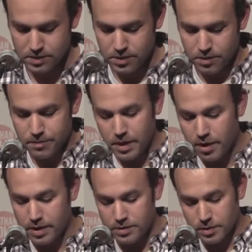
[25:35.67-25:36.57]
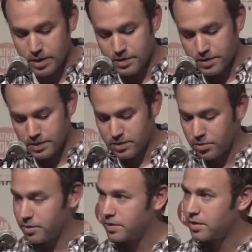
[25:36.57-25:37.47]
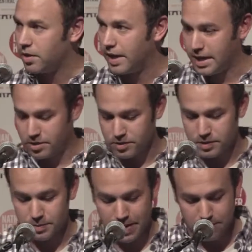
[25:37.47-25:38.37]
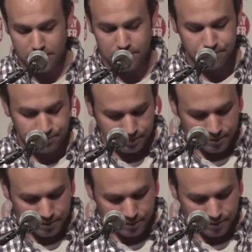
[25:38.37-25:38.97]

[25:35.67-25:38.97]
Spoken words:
So, all right, so this story is called Angela's Baby.